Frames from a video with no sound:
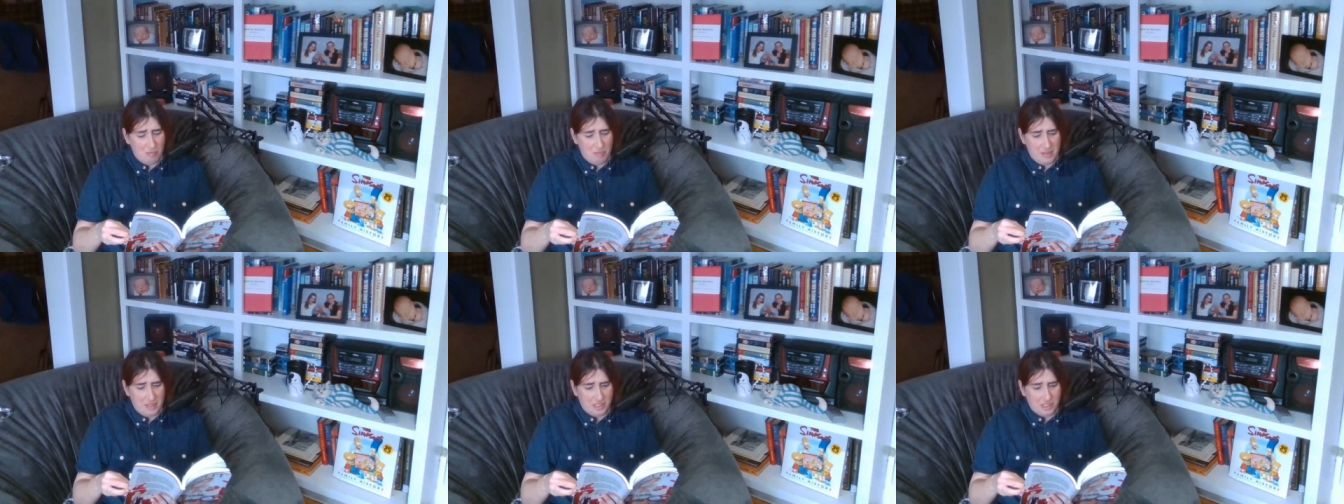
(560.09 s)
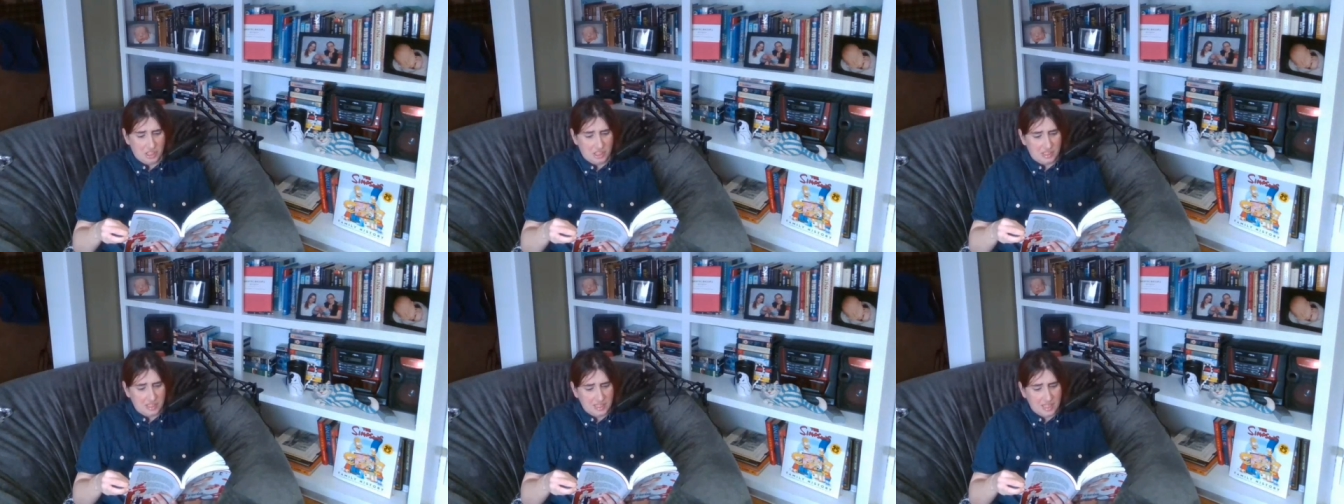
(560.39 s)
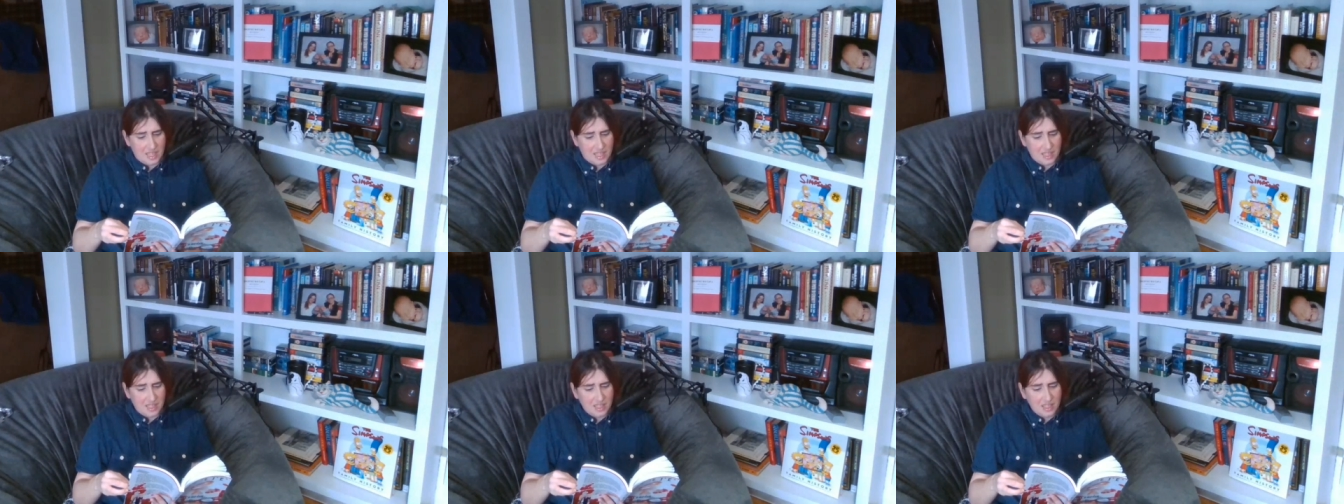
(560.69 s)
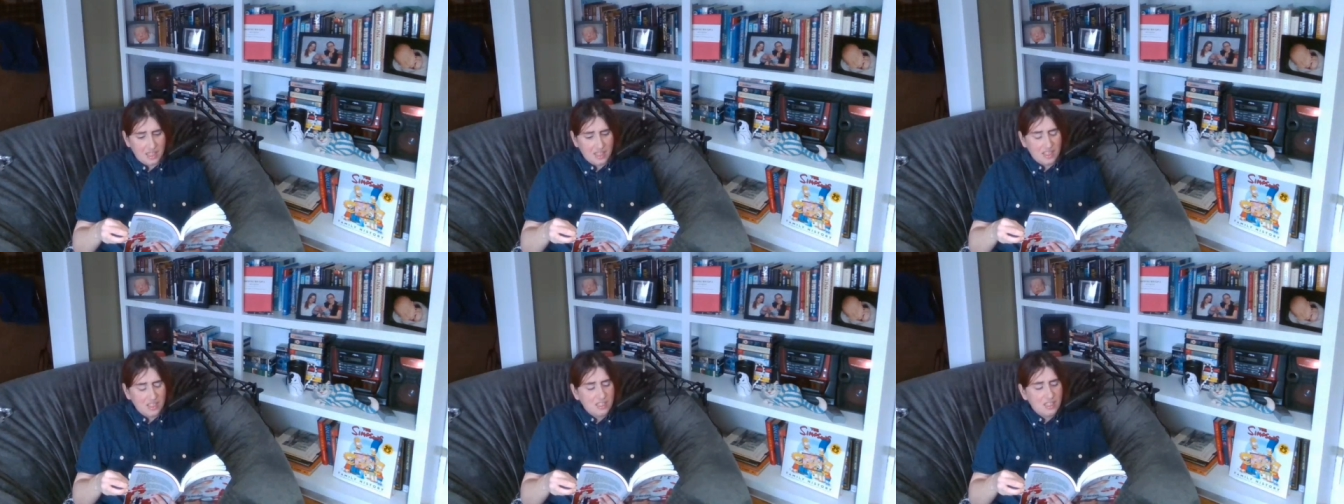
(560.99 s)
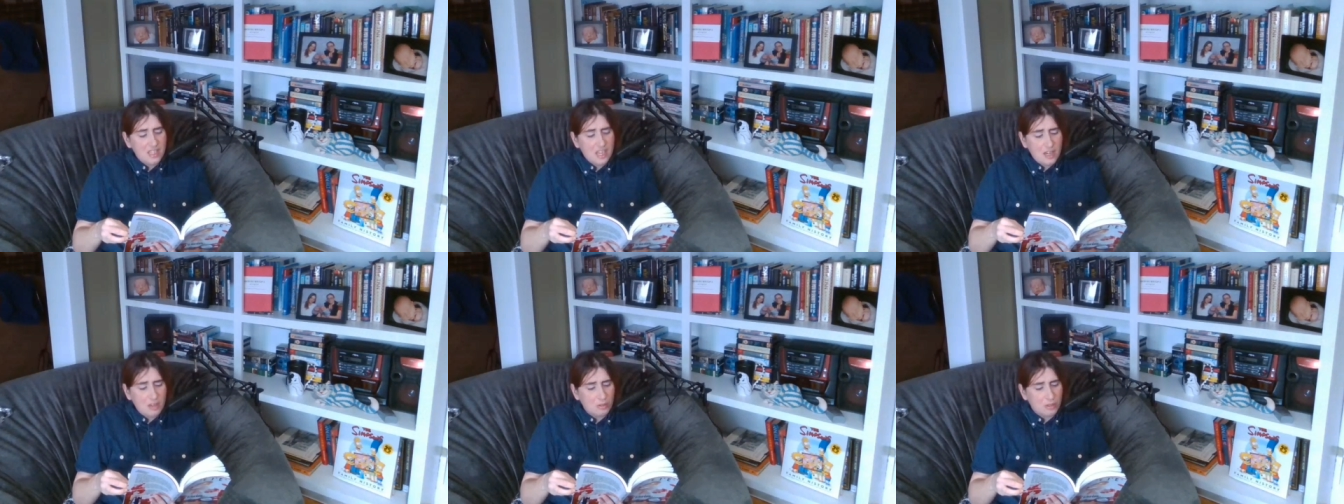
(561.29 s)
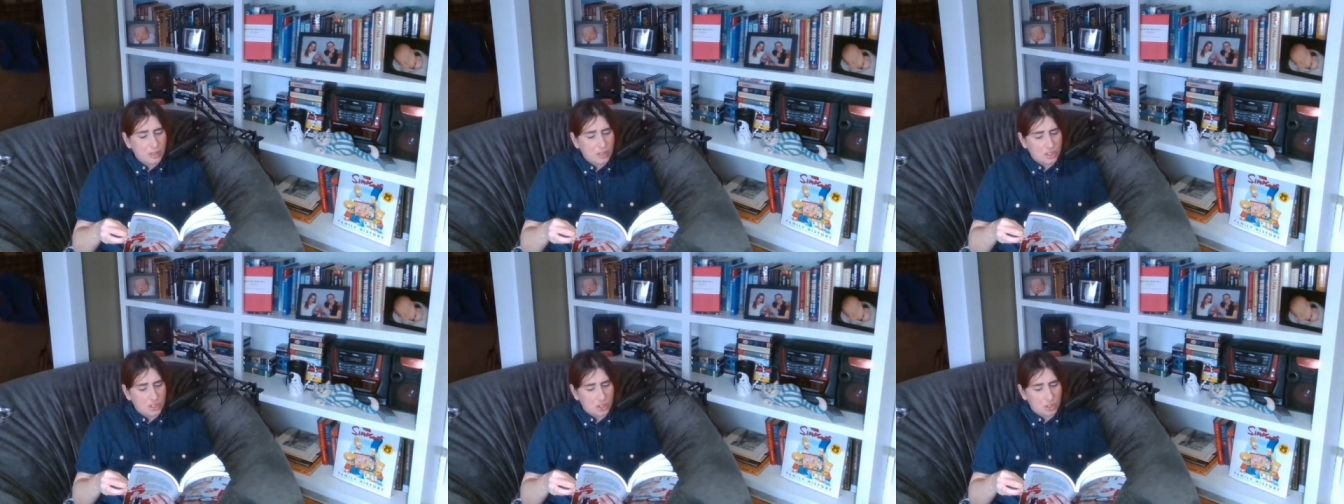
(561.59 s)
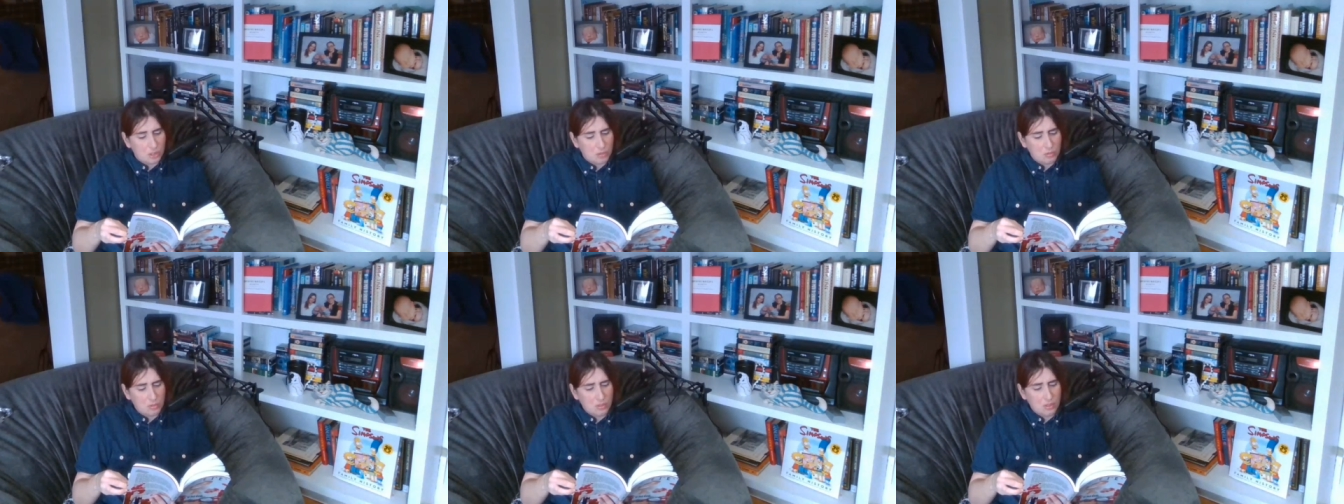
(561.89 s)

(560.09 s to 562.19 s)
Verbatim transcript: me, she said. Now look at you.